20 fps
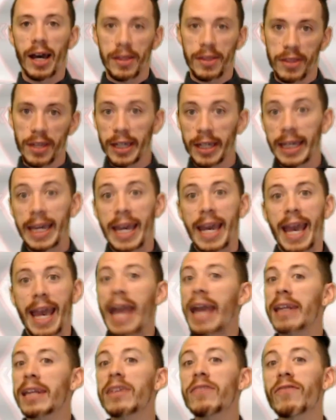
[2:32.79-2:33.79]
thing.
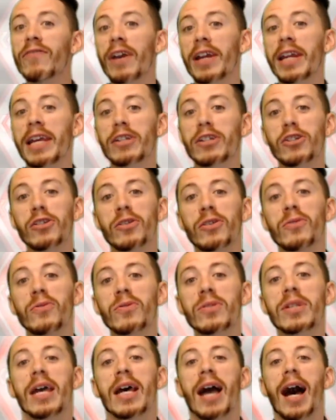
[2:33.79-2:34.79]
And in financial
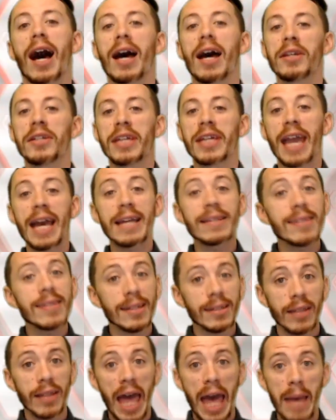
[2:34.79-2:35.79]
news,
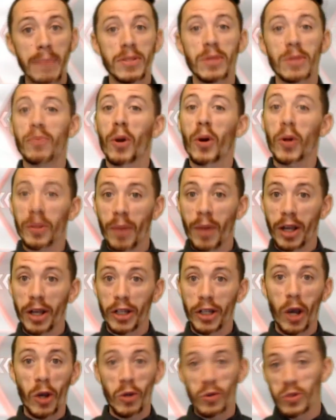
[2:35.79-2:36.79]
Niantic Labs and Pokemon
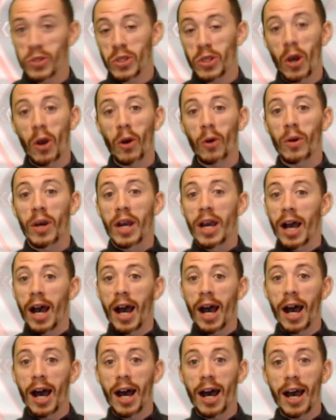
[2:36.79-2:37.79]
Go. So
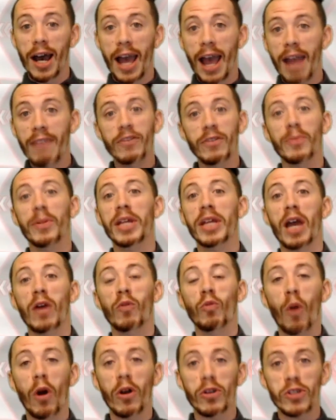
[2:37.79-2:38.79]
everybody
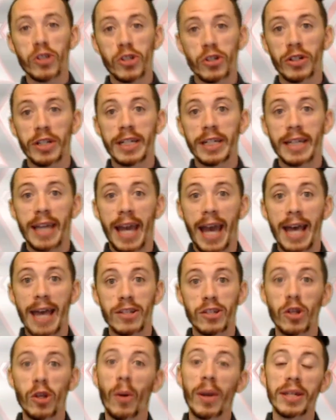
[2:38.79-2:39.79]
on Wall Street
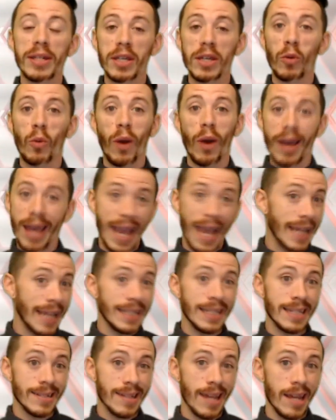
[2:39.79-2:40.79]
has no idea what a
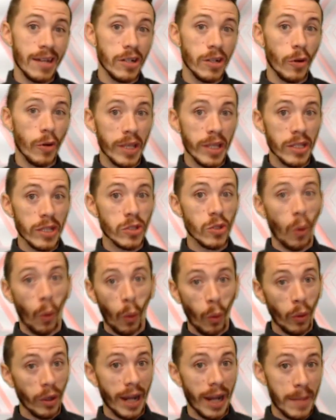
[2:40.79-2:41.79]
Nintendo is
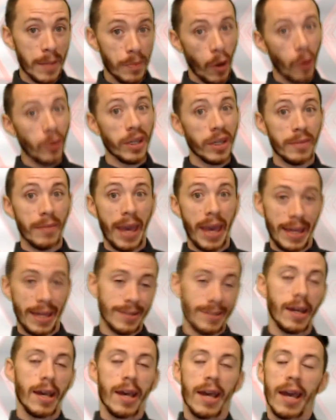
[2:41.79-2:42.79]
or a
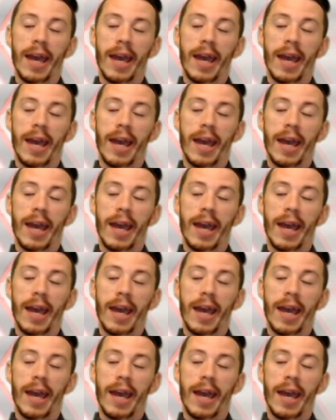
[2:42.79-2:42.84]
Pokemon,